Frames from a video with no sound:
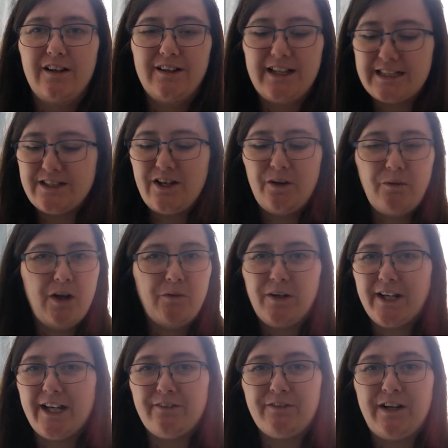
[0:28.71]
There's no way I'm
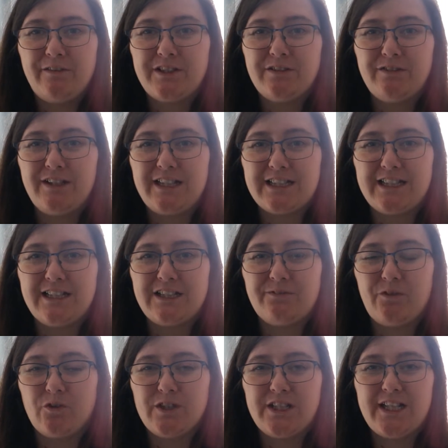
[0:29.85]
going to get around to listening to
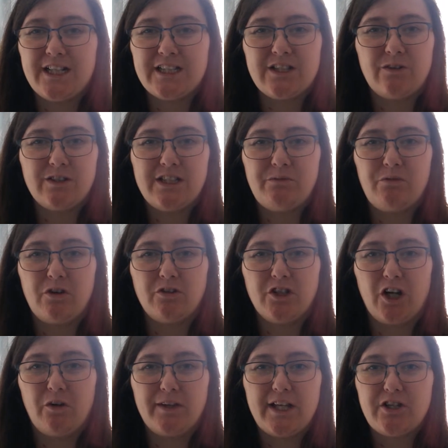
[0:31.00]
46 songs in one
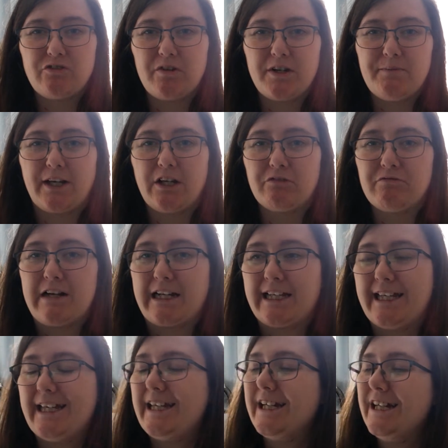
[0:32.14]
go and then trying to make a
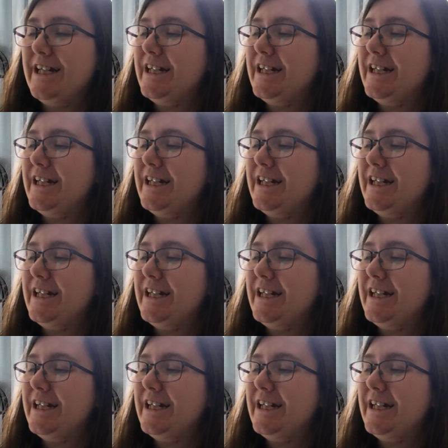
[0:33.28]
ranking.